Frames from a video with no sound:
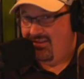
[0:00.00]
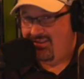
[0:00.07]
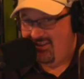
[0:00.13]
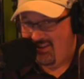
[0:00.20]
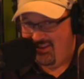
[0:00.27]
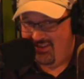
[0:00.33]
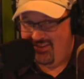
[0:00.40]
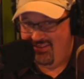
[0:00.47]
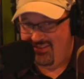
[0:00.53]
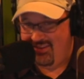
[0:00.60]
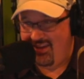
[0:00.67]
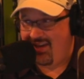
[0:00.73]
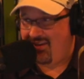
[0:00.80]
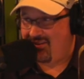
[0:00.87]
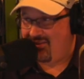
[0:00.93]
have you a have digging to,
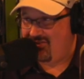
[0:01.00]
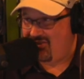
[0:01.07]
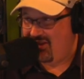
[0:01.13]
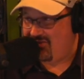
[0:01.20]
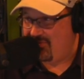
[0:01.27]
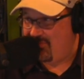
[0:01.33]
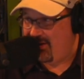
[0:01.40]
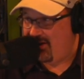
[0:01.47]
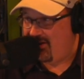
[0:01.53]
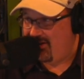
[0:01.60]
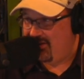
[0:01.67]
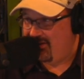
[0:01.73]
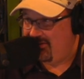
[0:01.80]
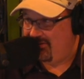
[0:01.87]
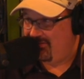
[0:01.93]
stick. Yeah, because you have to
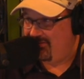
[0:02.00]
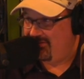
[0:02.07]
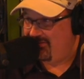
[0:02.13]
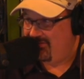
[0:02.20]
bury it. I